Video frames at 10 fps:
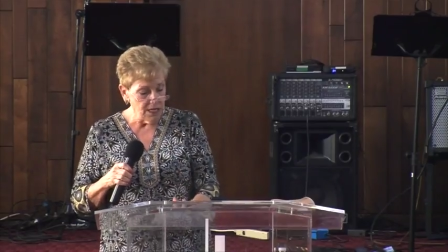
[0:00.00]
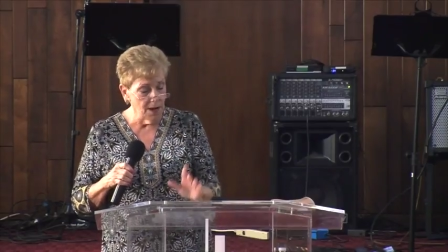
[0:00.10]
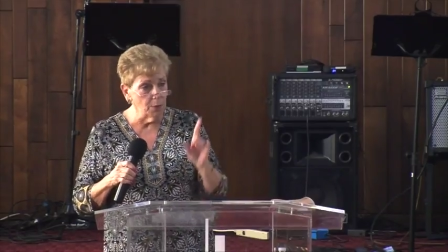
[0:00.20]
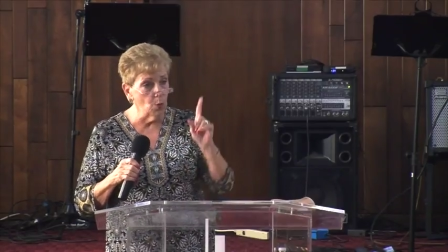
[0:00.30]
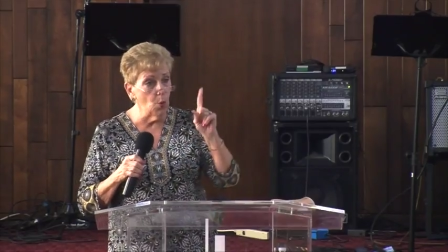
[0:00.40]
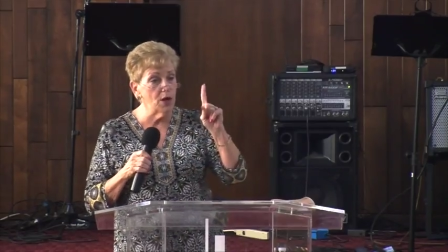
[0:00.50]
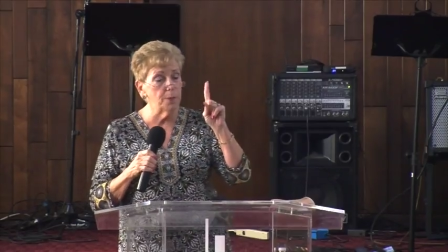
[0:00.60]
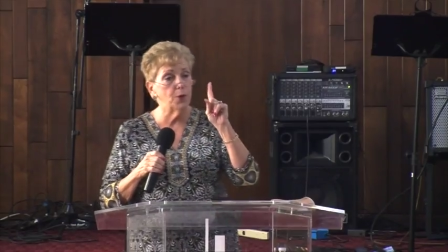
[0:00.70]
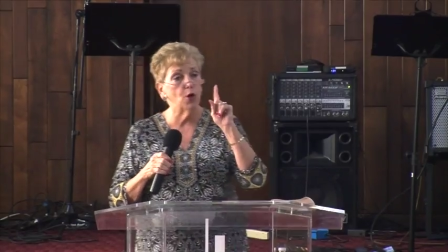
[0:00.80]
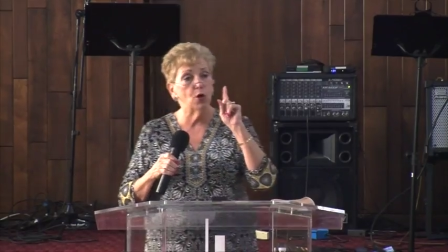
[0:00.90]
Number one, a
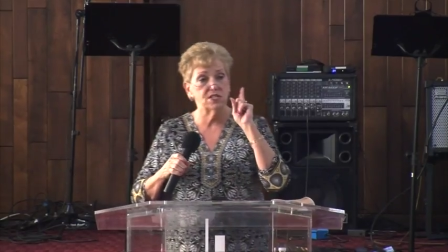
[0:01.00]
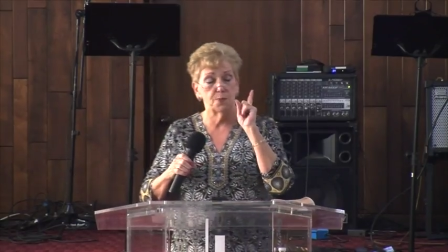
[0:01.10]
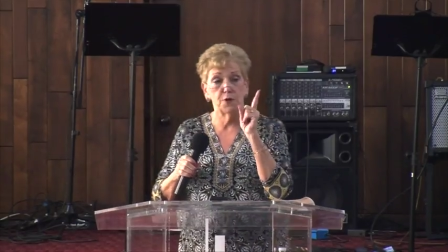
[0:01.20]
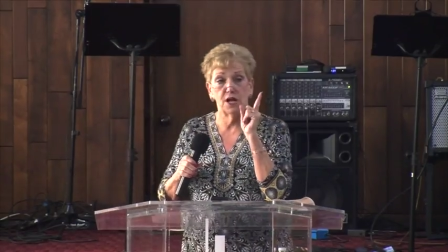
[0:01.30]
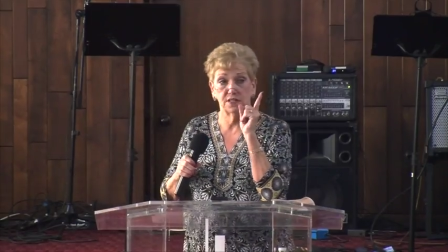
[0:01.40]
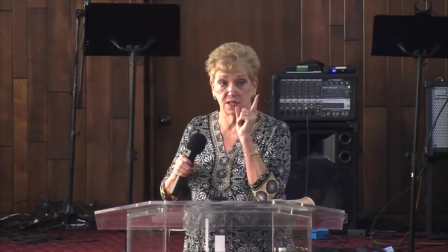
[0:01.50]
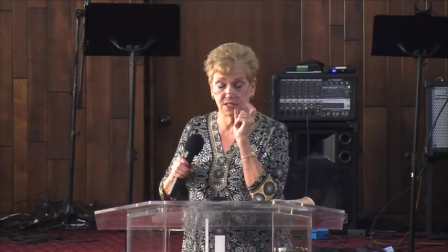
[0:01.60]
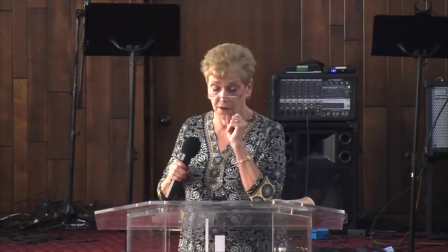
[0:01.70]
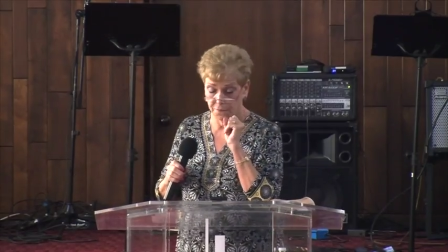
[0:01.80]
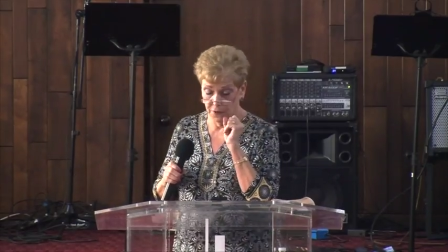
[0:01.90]
pearl is a product of
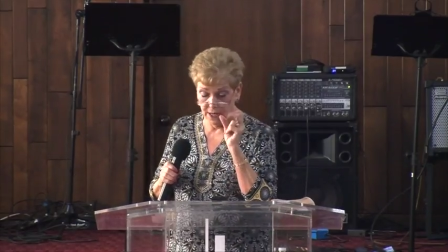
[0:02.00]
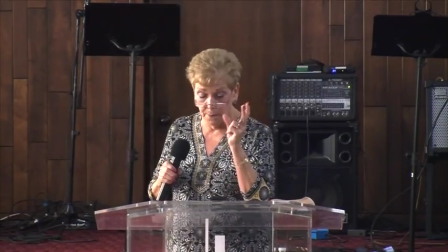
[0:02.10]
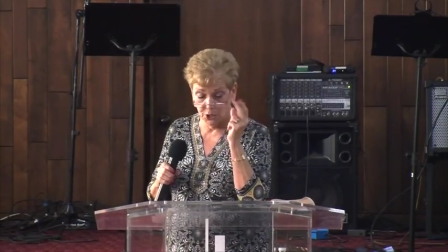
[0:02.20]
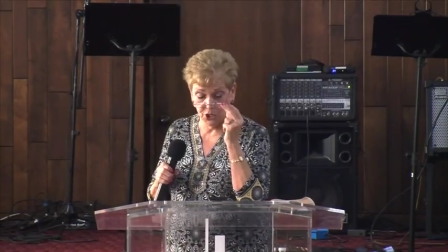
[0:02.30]
suffering. Number